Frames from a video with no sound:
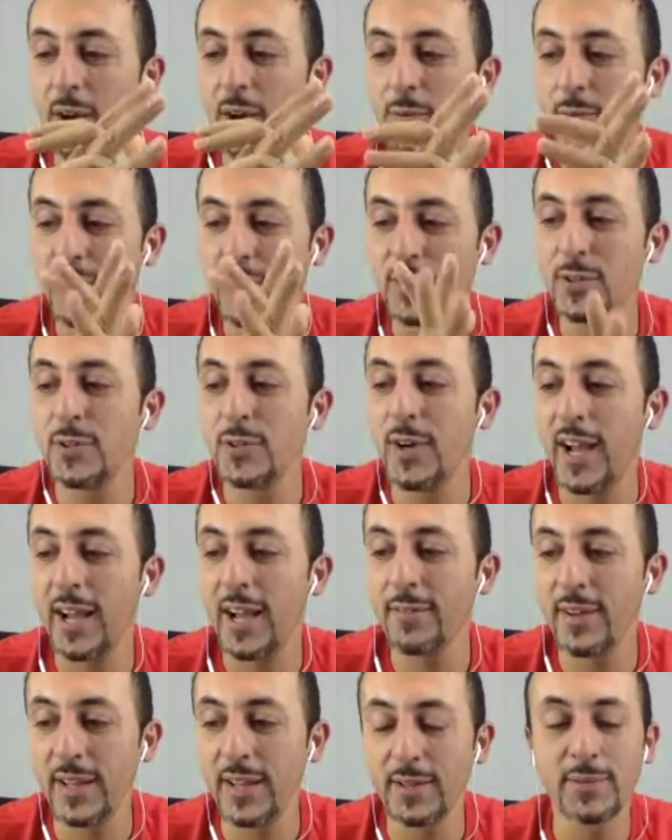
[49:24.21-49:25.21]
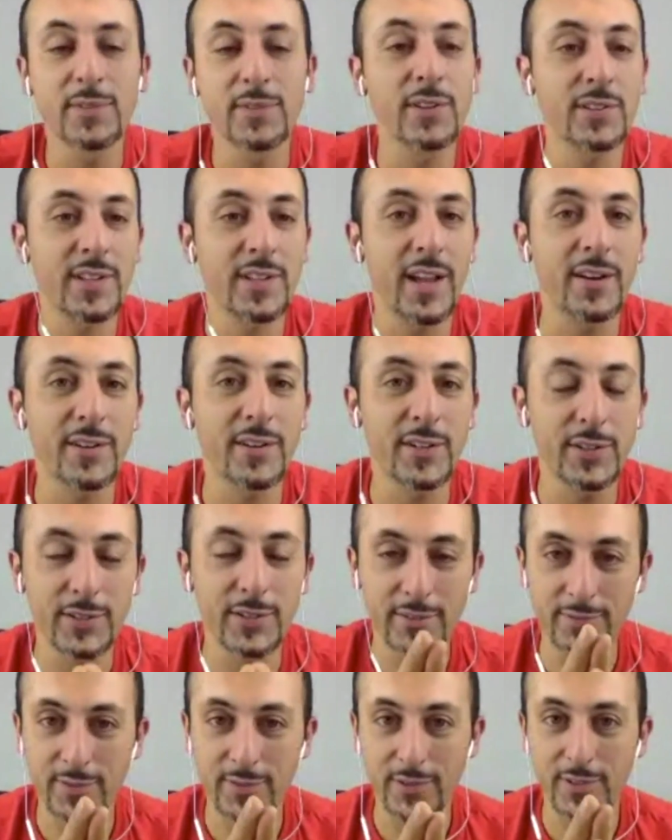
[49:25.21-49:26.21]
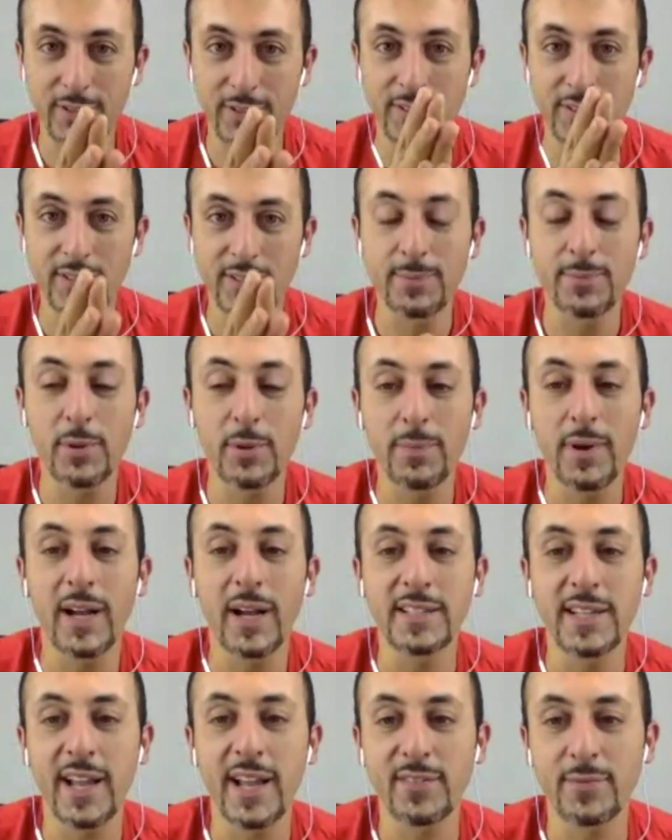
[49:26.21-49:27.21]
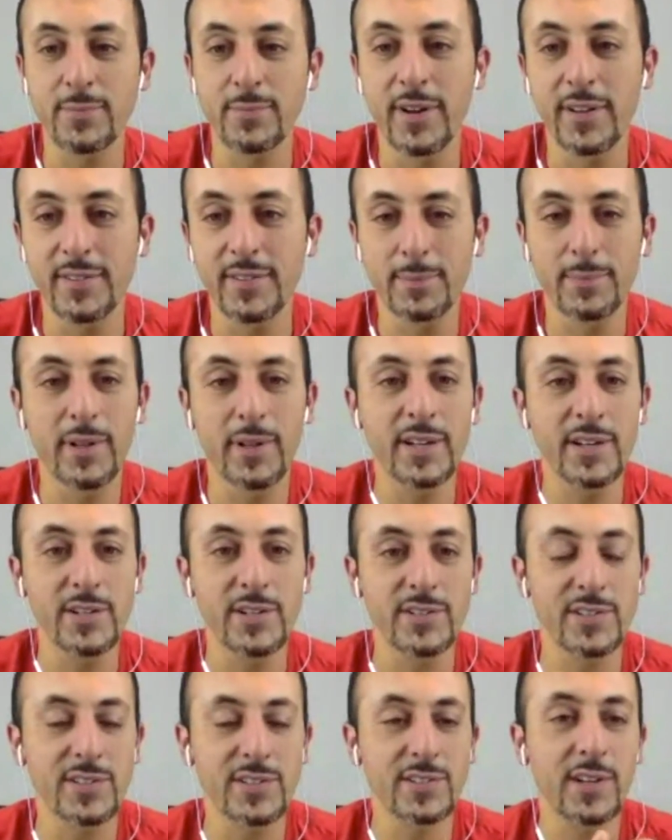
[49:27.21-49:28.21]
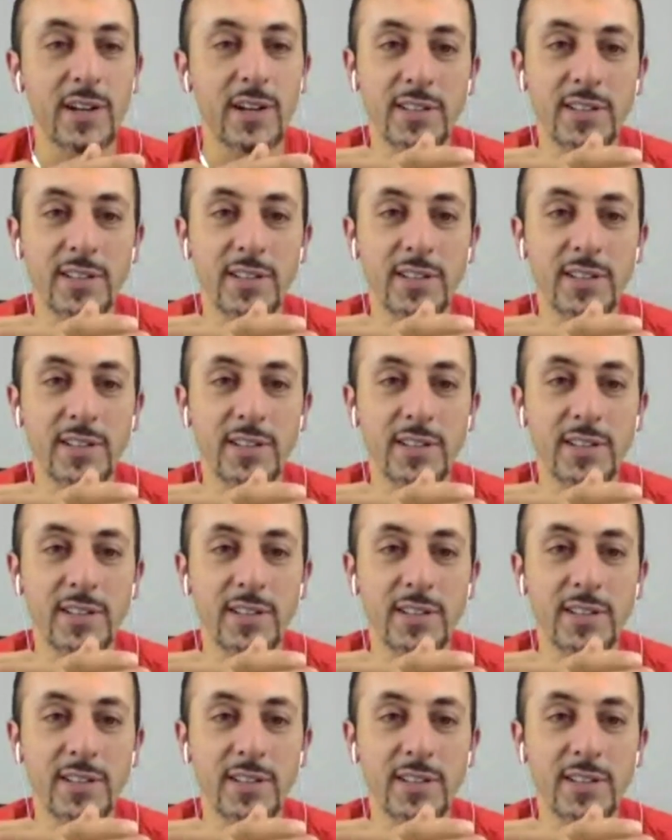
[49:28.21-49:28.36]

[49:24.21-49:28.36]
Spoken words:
we do have a discount code for Simple Podcast Press, the plugin you just saw.